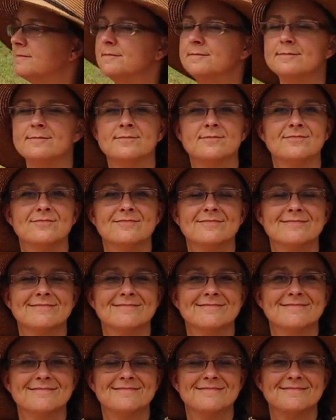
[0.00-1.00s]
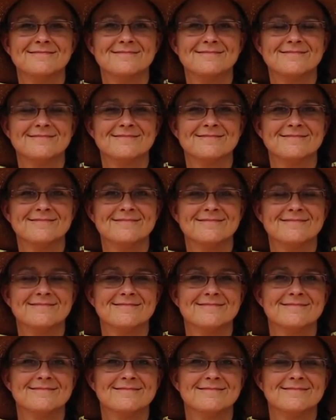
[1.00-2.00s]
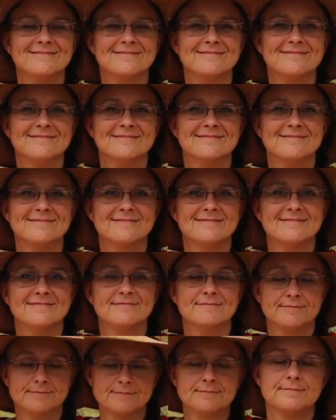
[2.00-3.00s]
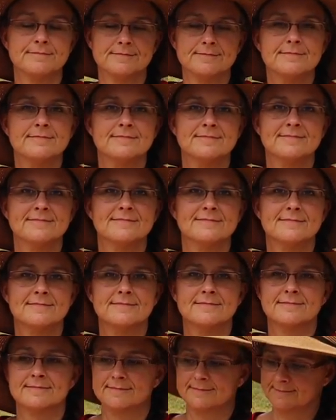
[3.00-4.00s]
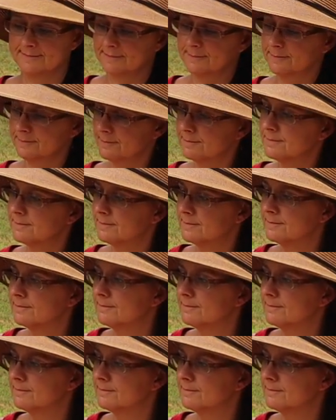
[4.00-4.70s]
[no speech]